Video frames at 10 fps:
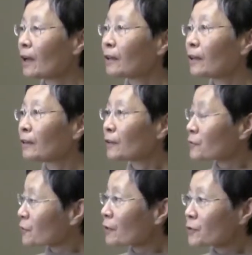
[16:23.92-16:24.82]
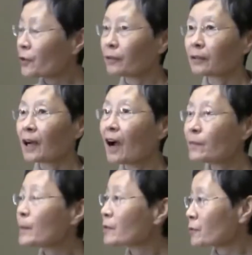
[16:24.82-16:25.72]
The, the structure, the
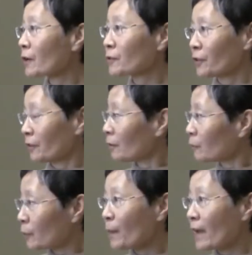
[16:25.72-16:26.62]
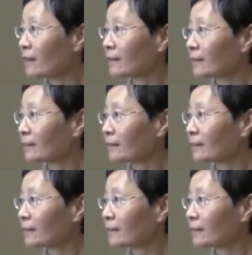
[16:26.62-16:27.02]
government structure, remained.